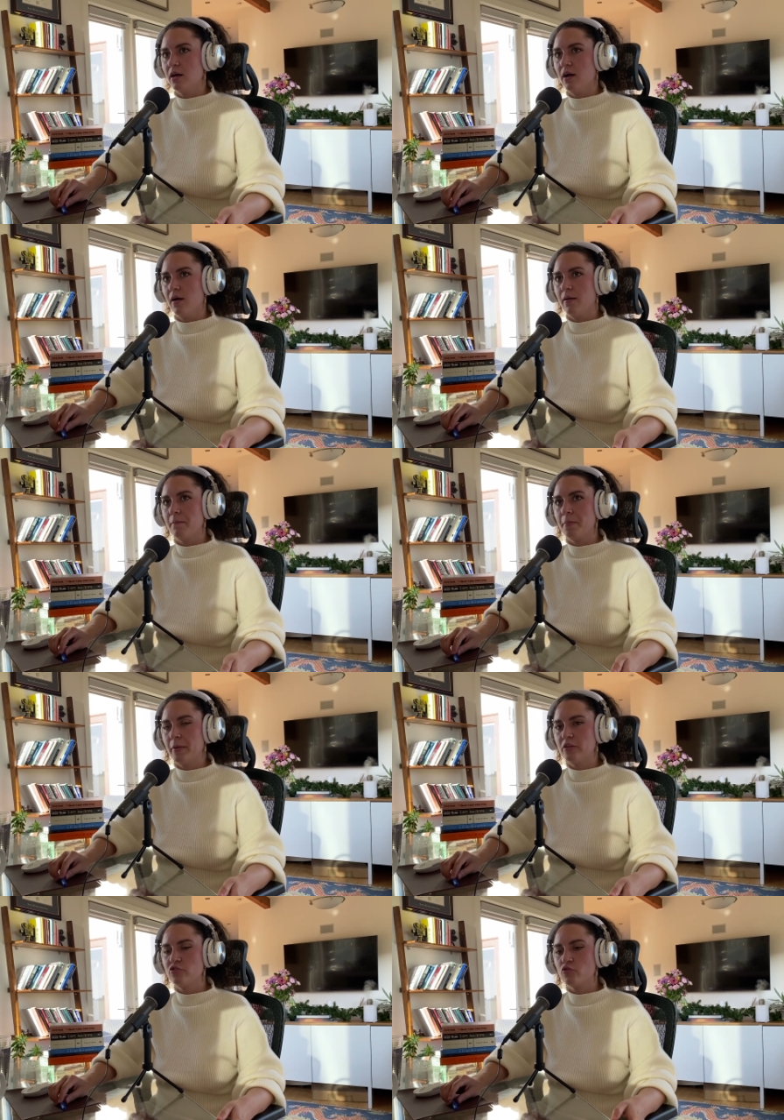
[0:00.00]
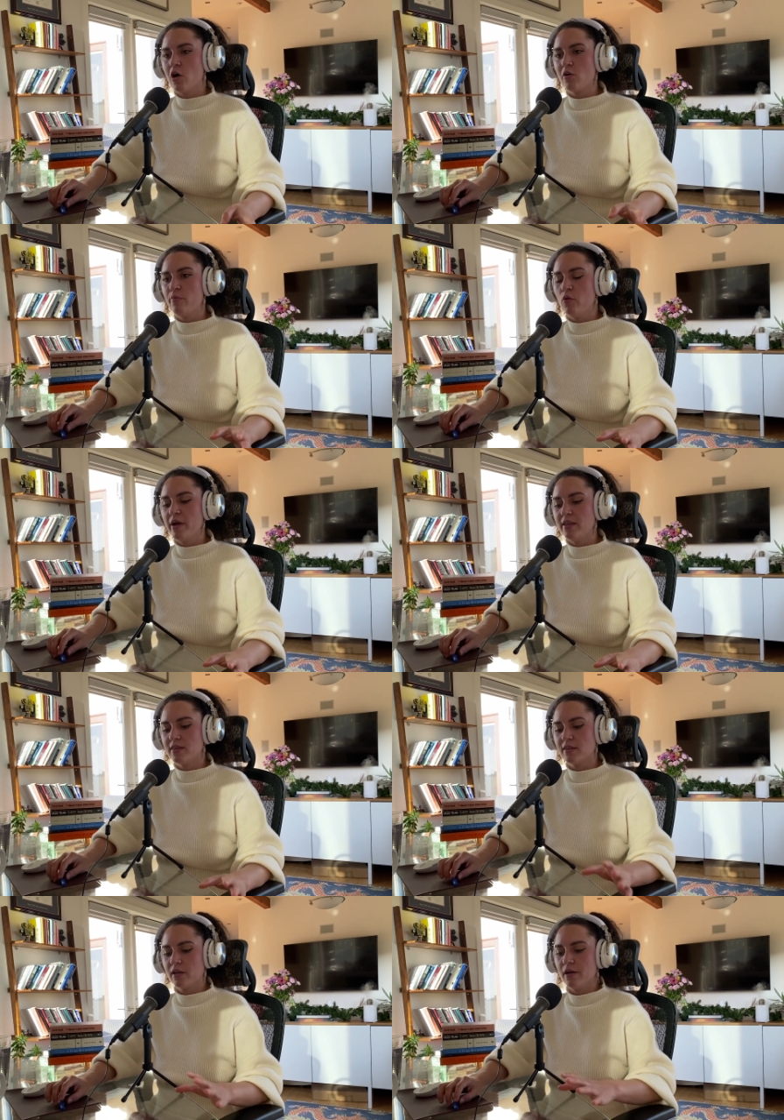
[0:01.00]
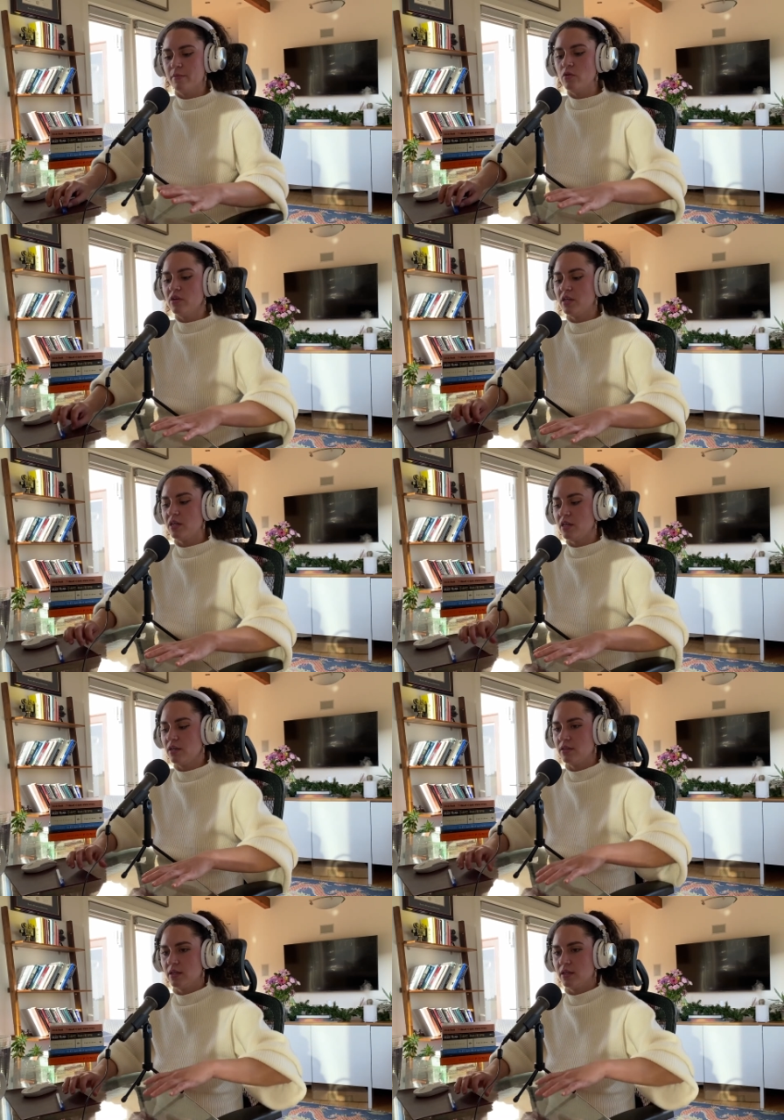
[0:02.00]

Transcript: a strong point that the community.